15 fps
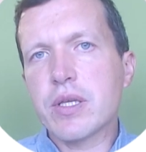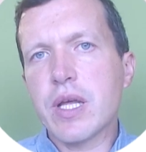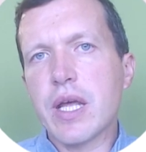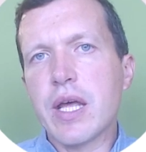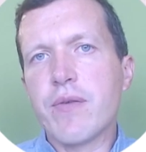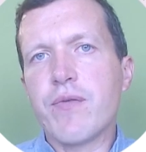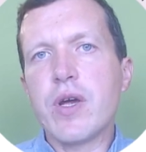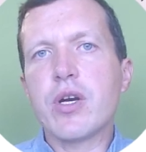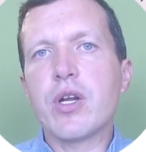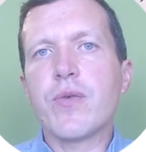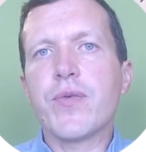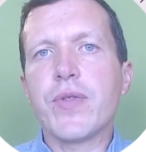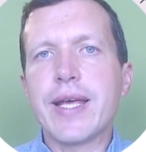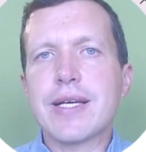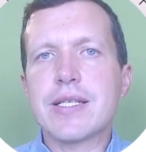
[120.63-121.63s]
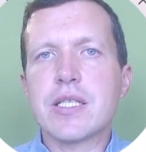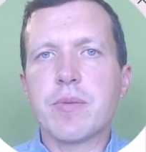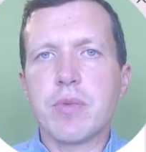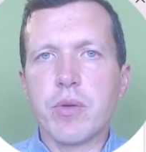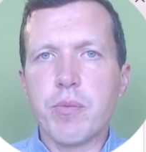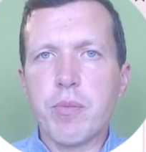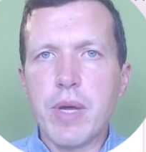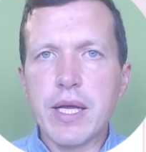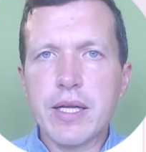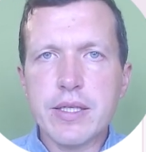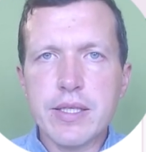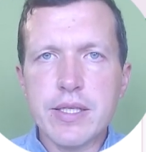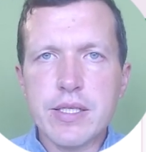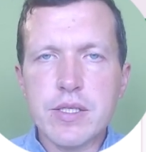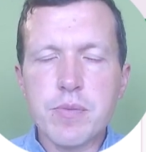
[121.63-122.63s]
a very flexible
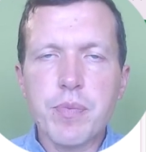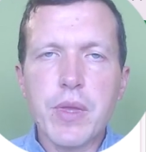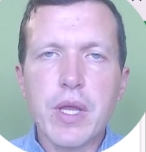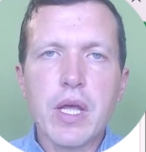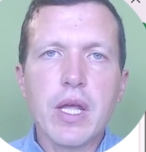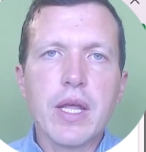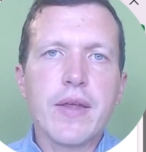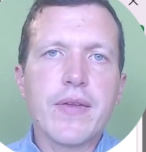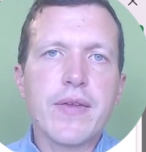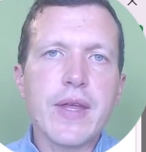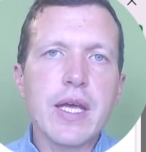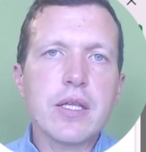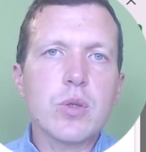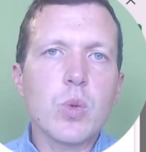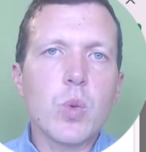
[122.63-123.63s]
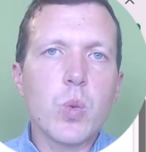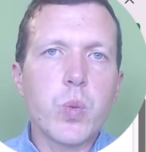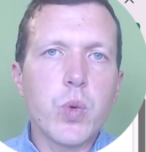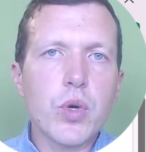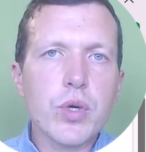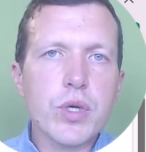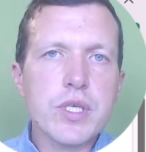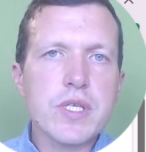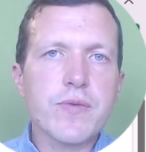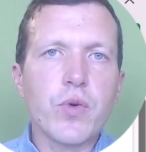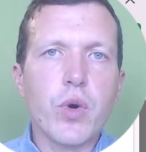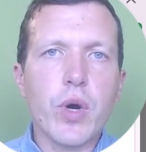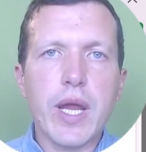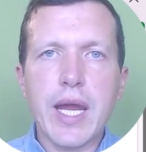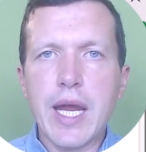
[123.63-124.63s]
mechanism that works
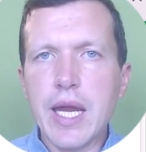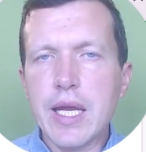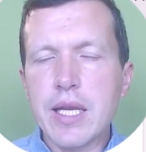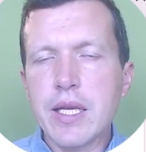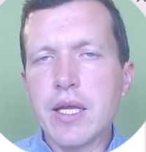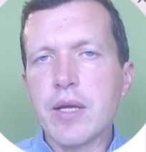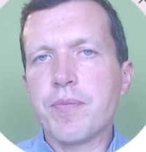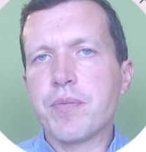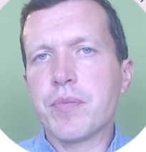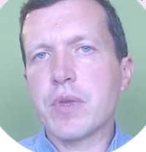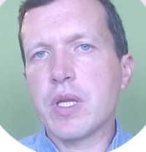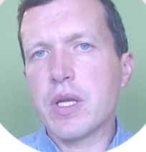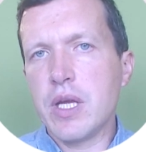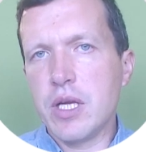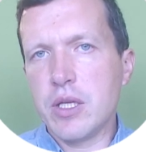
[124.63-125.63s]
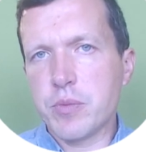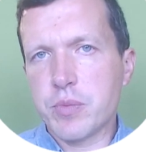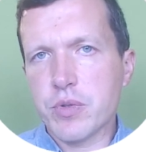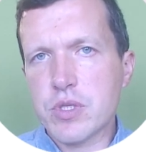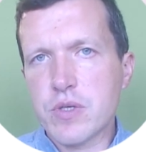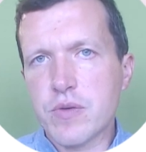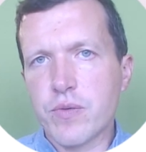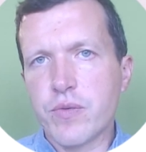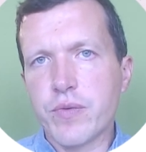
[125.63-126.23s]
for any inputs,